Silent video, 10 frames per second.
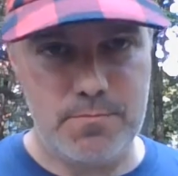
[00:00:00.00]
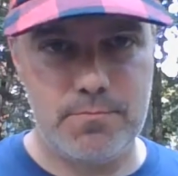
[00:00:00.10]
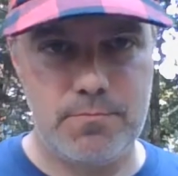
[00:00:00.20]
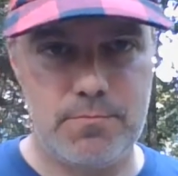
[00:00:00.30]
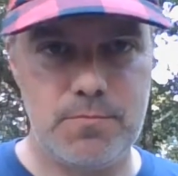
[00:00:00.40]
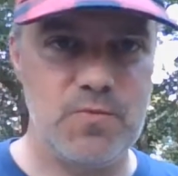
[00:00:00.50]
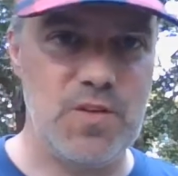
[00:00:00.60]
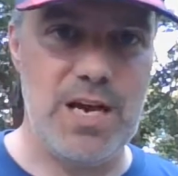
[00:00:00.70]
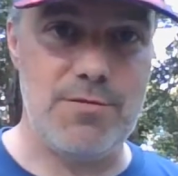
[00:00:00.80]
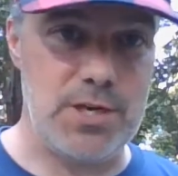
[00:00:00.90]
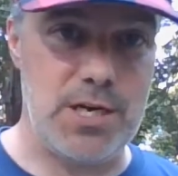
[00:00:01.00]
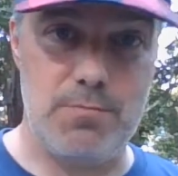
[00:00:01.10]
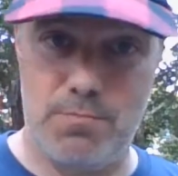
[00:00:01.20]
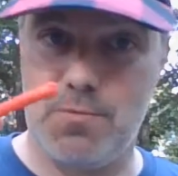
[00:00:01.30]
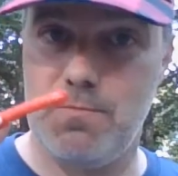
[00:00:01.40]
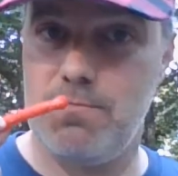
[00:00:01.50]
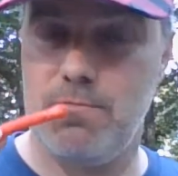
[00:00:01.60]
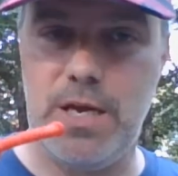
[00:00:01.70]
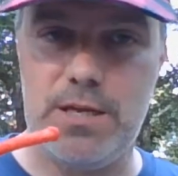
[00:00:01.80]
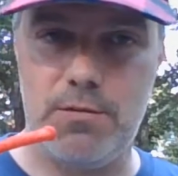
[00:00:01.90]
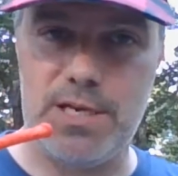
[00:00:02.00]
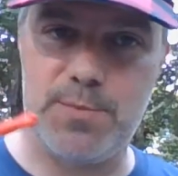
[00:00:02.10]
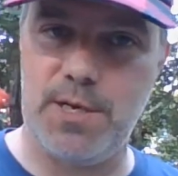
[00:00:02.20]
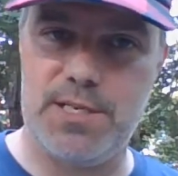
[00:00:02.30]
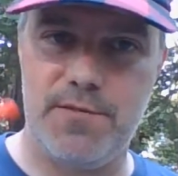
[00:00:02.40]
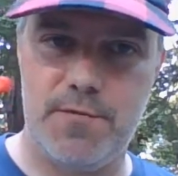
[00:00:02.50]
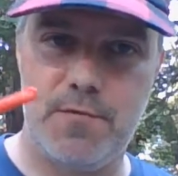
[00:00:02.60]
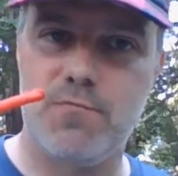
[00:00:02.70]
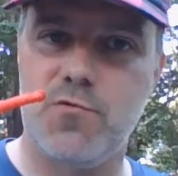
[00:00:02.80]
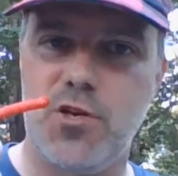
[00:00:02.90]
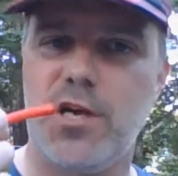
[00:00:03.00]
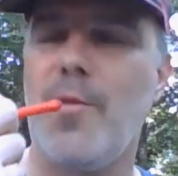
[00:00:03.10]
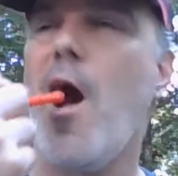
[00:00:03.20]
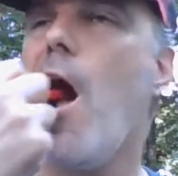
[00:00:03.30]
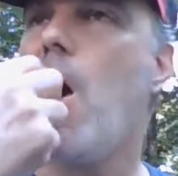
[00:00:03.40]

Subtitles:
if you haven't tried them and you like spicy food, check them out.